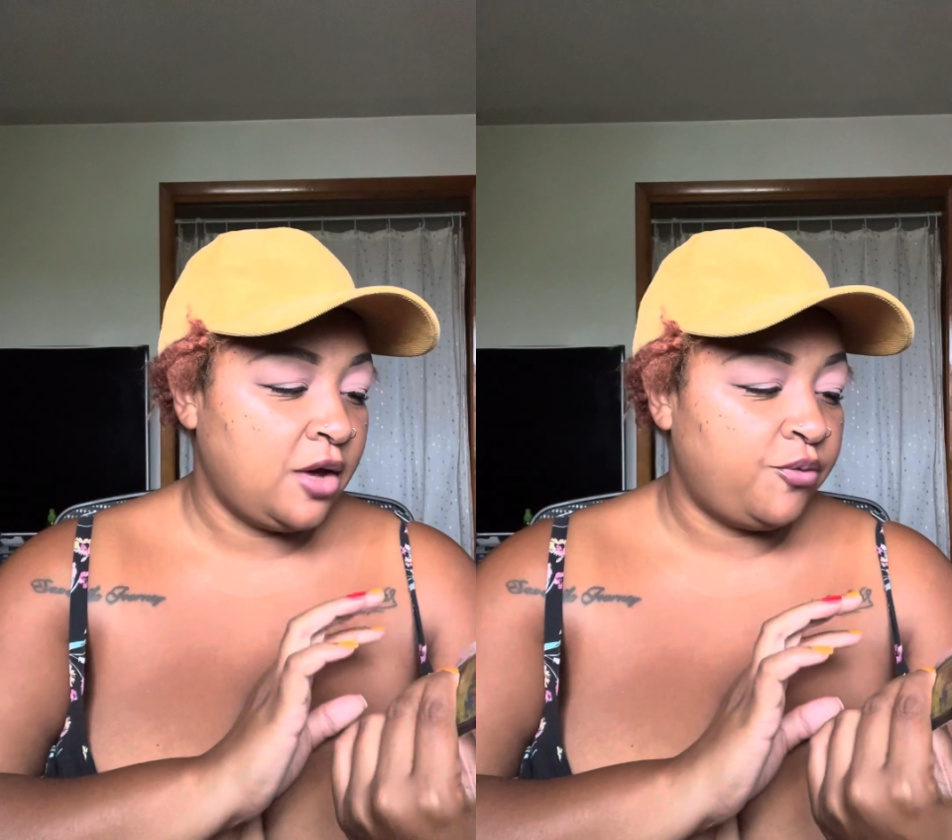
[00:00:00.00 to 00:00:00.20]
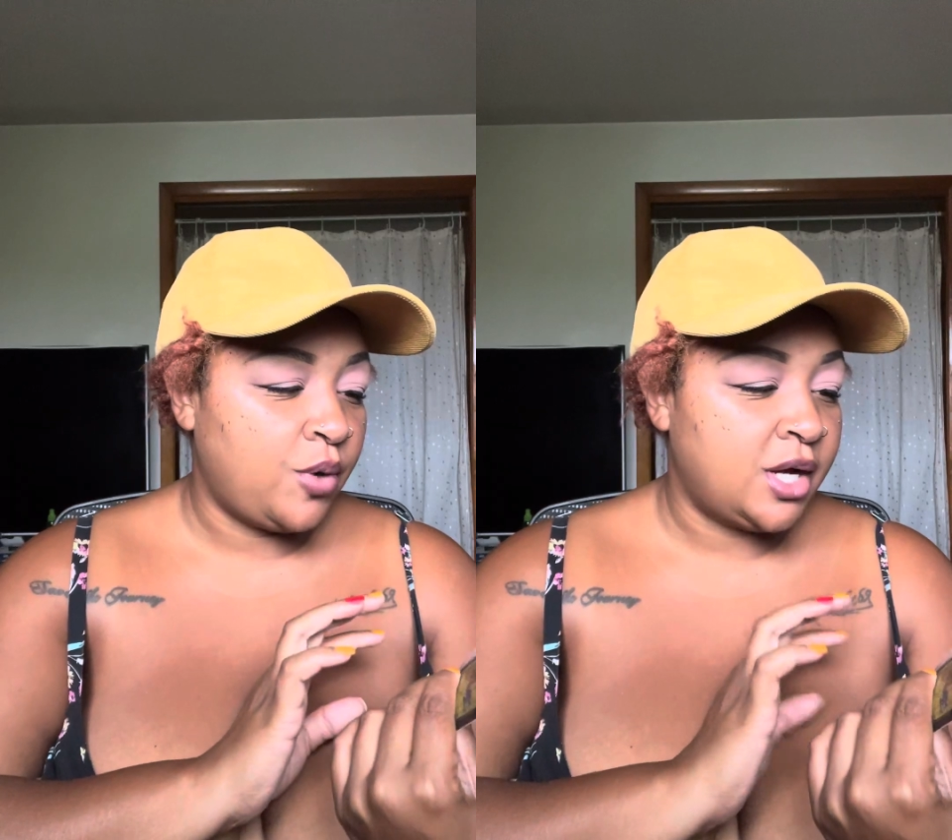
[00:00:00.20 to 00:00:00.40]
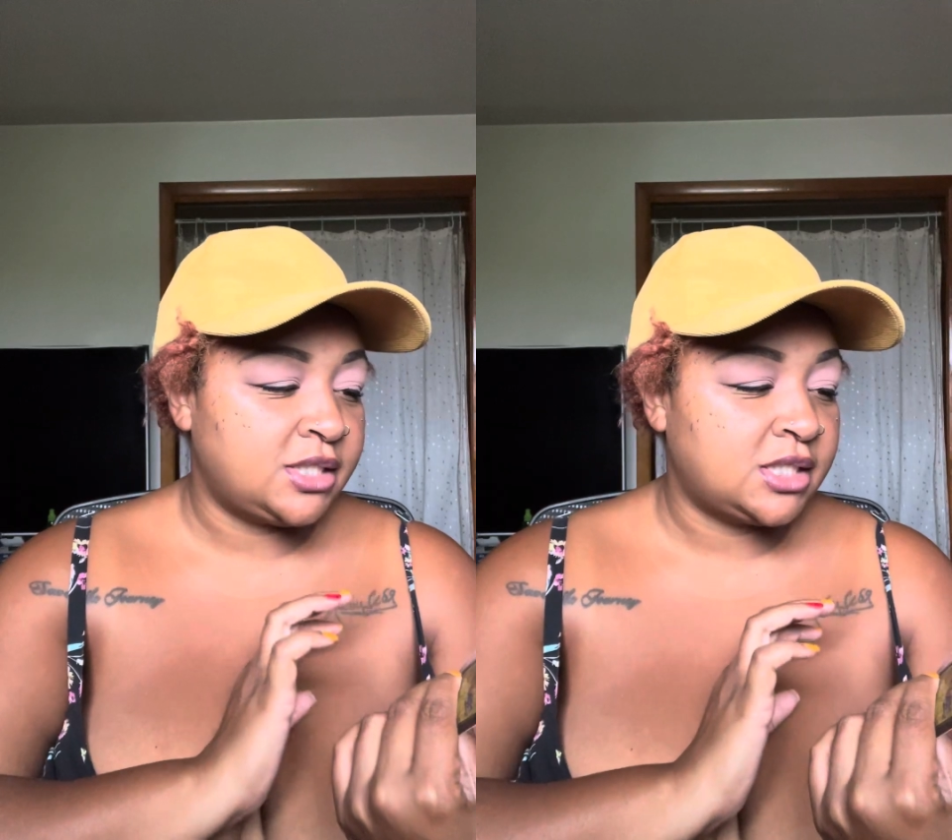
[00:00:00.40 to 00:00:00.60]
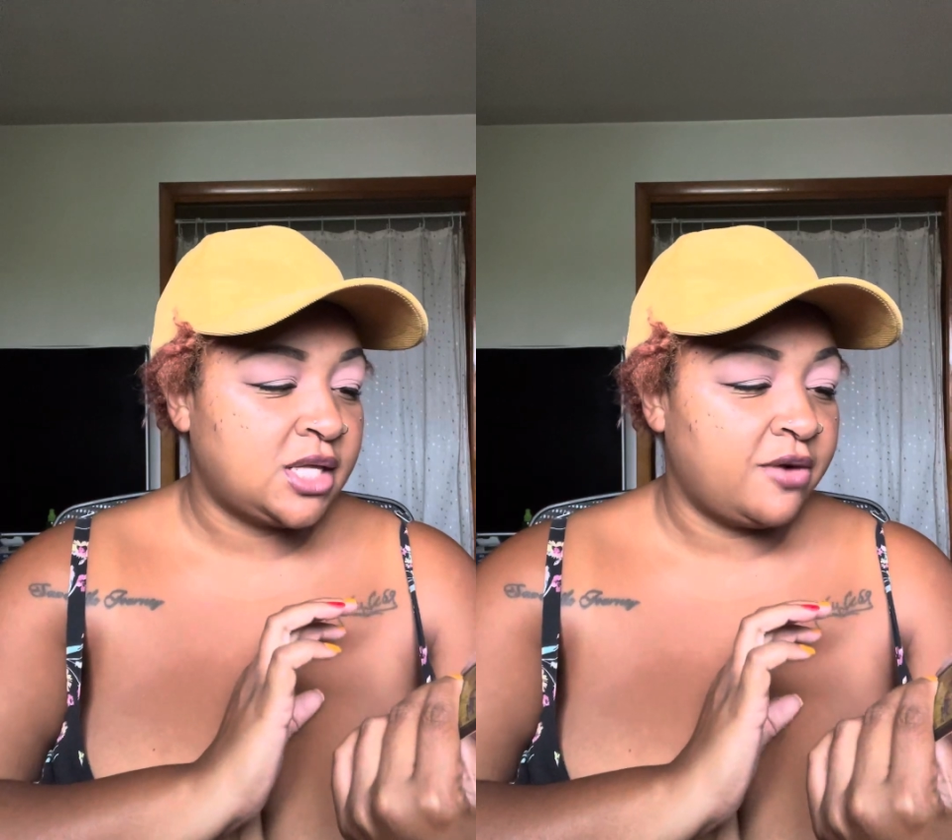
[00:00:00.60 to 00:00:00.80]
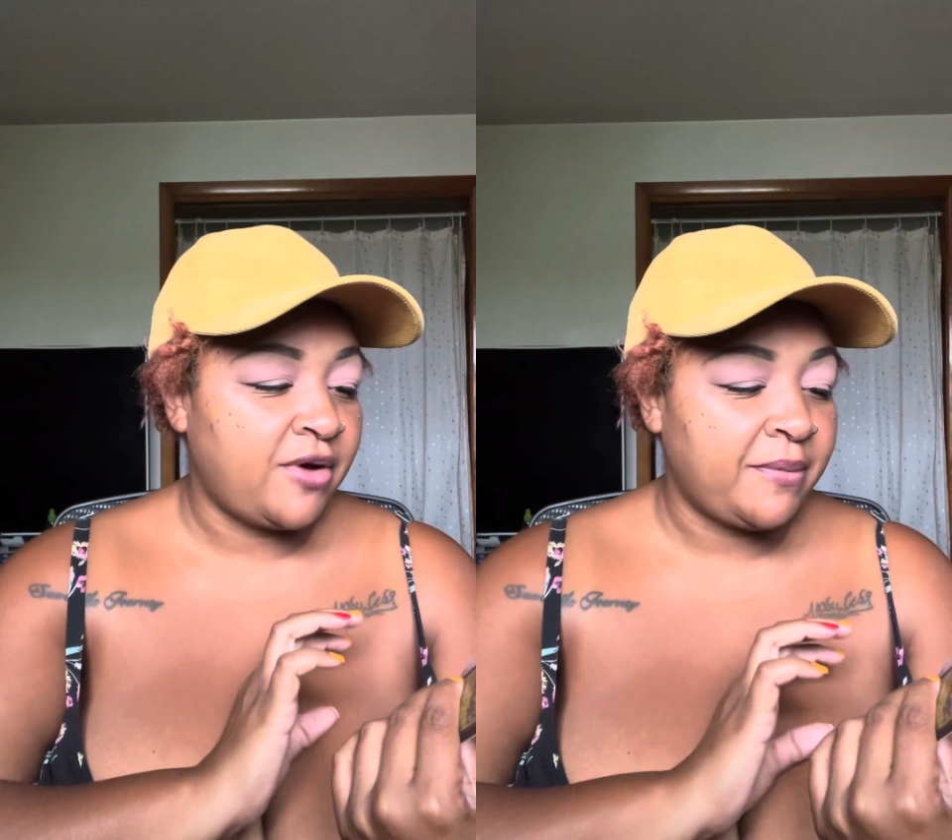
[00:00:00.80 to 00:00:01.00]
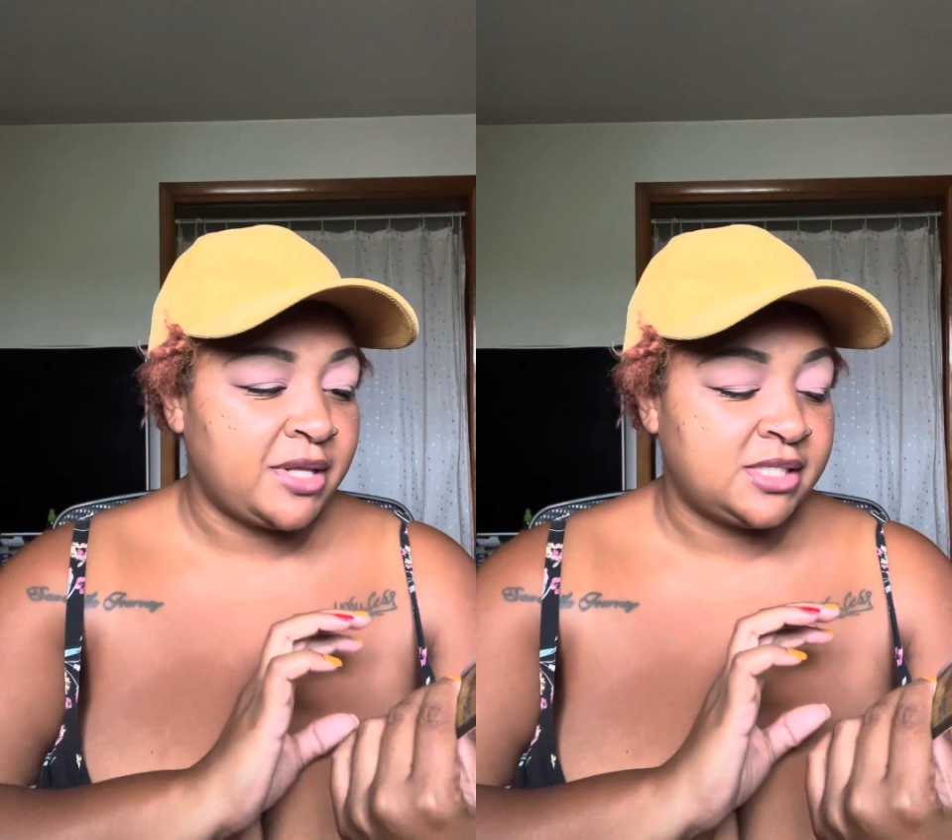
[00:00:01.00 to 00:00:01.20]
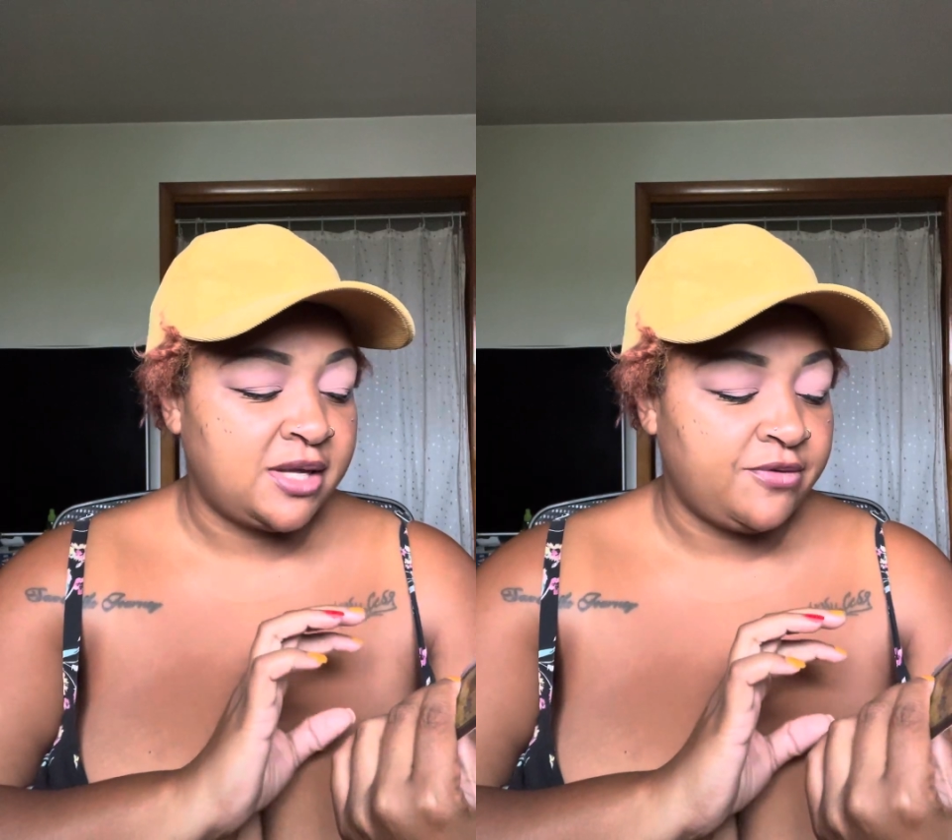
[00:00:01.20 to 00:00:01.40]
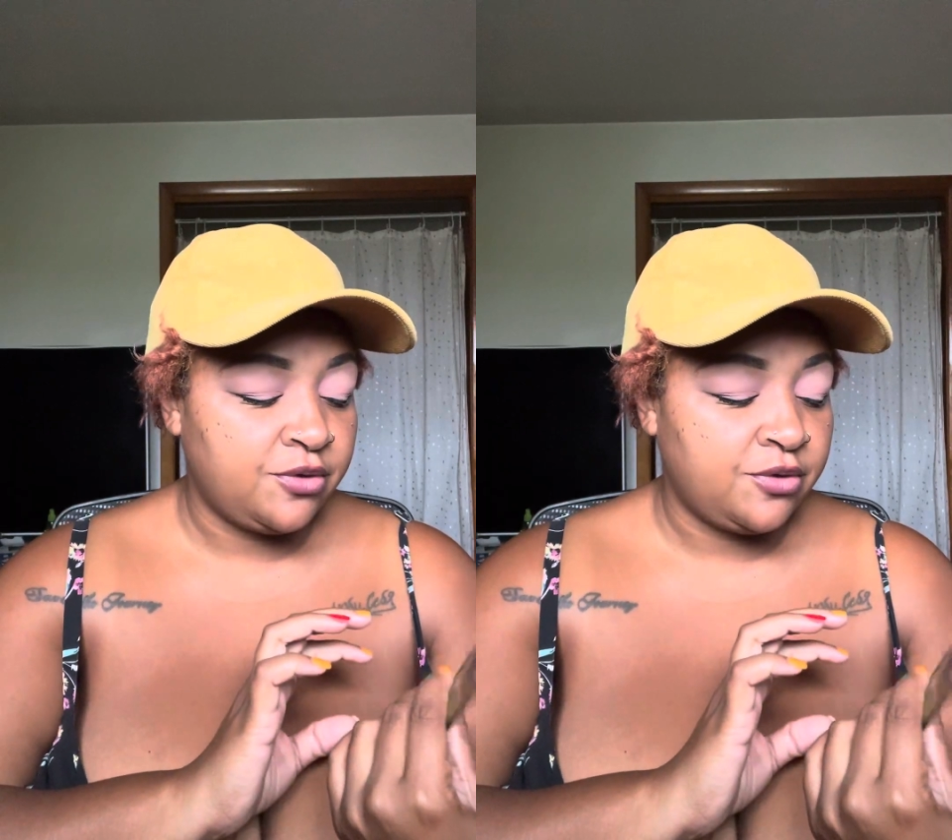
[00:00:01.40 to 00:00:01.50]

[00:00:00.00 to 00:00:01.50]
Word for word: of Wands is clarified by the Seven